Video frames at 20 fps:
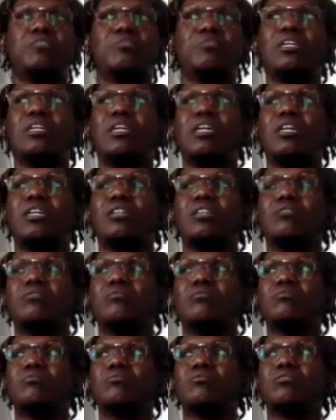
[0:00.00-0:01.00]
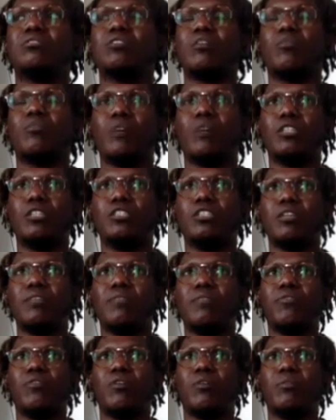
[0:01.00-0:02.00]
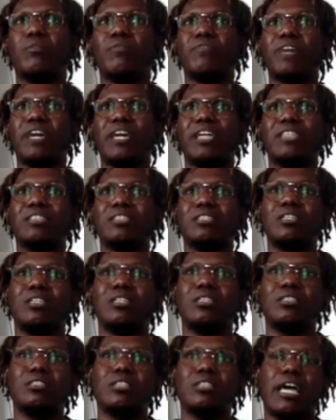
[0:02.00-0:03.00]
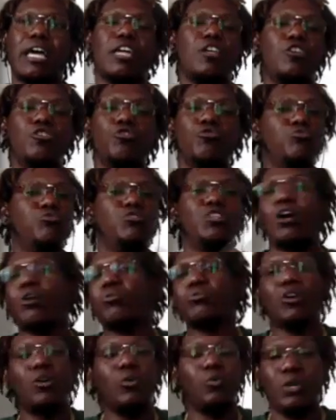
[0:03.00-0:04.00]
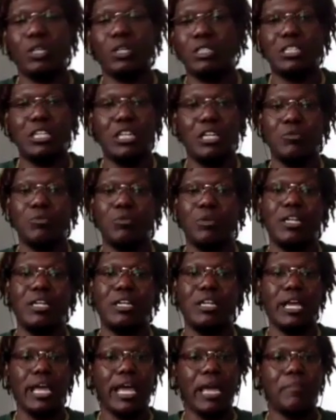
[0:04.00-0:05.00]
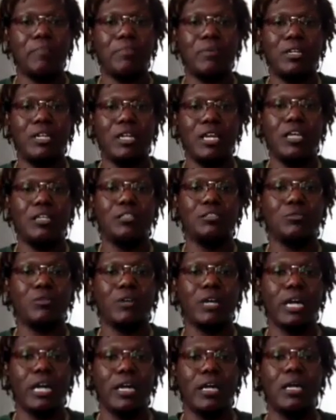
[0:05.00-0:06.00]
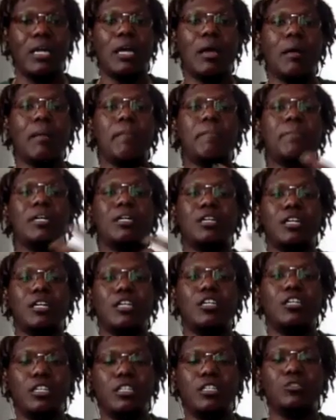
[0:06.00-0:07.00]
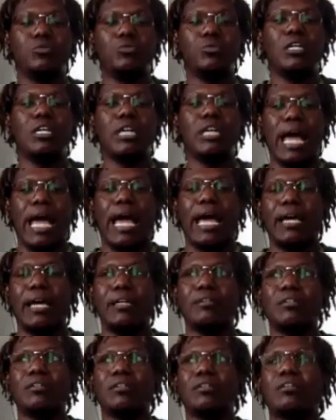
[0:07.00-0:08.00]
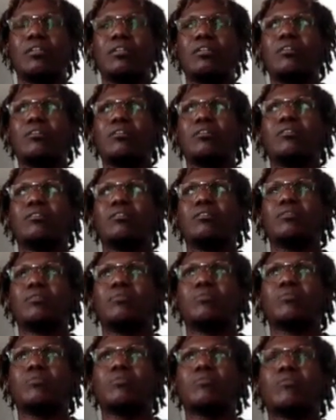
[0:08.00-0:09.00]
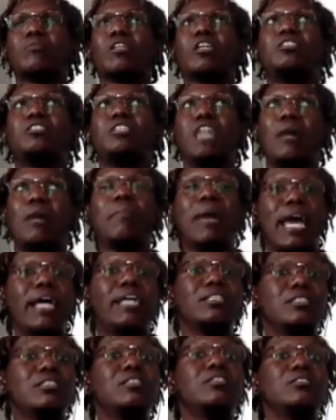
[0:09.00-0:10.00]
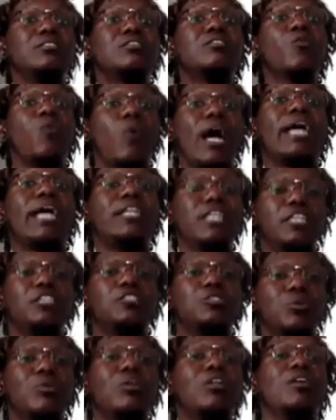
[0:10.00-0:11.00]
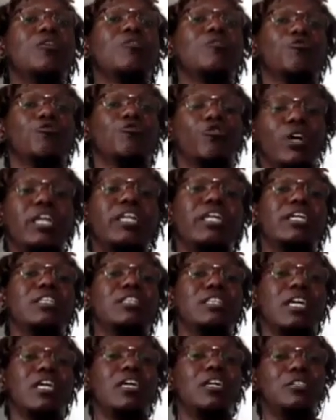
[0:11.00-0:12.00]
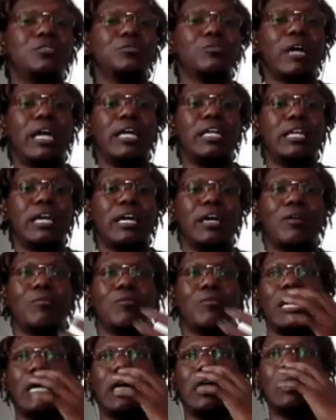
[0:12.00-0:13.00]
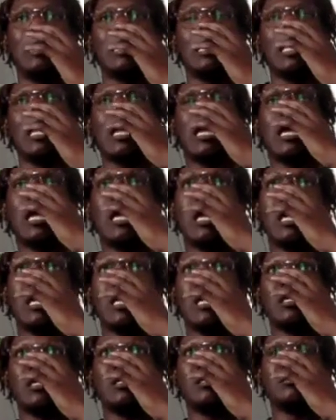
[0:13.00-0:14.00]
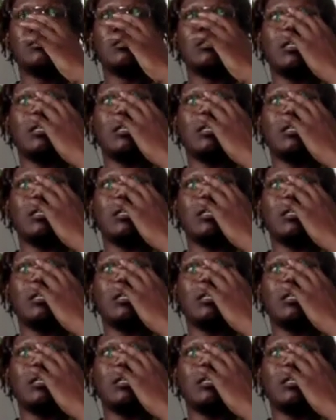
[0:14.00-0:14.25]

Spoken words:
me in some way, shape, form, or fashion. Because it's like you don't know what's getting ready to happen next, right? Because we got dumbasses quite literally running things right now, right? And